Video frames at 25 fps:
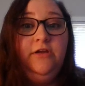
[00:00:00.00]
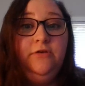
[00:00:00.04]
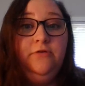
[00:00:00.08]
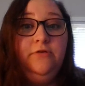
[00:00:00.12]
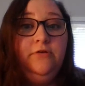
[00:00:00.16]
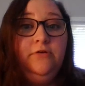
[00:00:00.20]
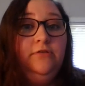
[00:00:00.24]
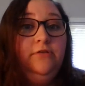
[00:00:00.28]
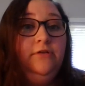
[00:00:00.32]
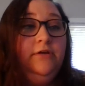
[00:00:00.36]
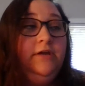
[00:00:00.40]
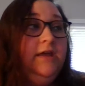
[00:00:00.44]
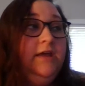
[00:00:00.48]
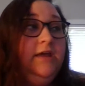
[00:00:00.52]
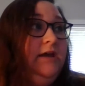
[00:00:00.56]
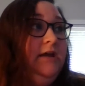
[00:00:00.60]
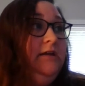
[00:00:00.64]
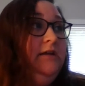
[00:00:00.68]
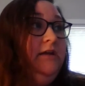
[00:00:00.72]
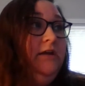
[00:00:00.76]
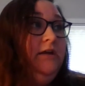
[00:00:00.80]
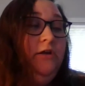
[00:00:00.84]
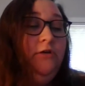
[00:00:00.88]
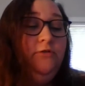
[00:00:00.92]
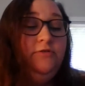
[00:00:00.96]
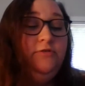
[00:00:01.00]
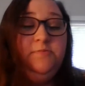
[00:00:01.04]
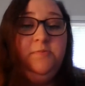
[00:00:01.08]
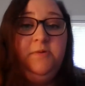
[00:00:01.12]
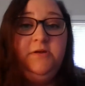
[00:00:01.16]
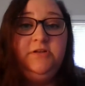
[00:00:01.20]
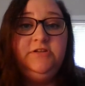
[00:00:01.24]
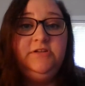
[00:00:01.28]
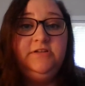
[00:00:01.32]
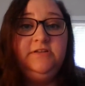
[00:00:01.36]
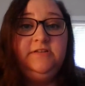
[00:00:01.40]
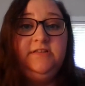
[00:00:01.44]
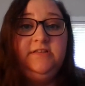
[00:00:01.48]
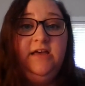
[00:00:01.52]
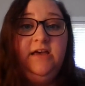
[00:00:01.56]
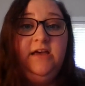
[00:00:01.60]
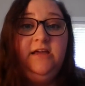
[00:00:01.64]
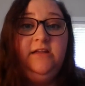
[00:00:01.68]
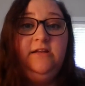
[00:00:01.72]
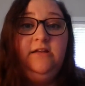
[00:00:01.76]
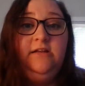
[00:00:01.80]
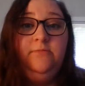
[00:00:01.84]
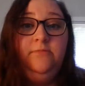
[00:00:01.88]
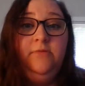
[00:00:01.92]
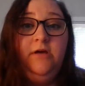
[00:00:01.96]
You could look at, speeches
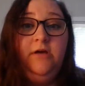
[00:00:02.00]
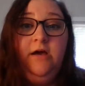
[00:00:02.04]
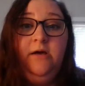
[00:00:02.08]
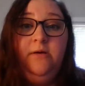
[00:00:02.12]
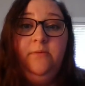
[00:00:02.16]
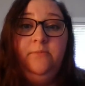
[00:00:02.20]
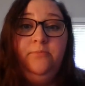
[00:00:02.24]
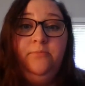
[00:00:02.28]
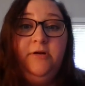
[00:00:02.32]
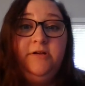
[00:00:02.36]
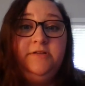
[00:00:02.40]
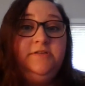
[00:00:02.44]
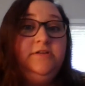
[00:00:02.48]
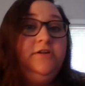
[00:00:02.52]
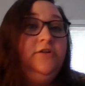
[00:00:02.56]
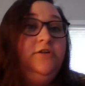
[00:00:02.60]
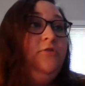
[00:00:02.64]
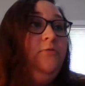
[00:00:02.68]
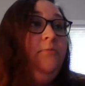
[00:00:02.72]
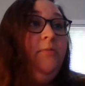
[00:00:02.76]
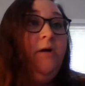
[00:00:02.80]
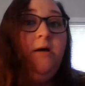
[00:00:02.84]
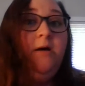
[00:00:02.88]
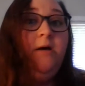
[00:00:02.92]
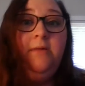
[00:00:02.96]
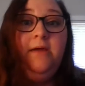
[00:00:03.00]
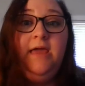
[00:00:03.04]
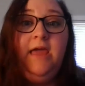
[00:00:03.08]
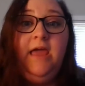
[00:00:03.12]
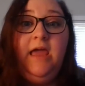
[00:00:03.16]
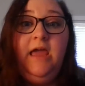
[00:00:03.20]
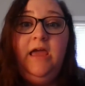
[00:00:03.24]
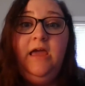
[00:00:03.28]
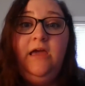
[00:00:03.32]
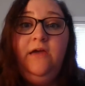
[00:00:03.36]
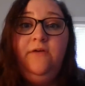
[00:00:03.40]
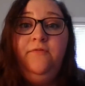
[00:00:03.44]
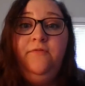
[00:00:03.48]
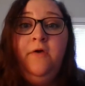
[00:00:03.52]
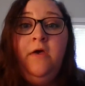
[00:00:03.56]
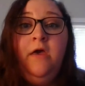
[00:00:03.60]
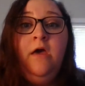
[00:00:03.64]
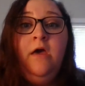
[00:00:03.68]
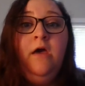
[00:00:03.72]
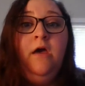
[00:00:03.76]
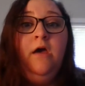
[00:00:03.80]
that President Obama gave,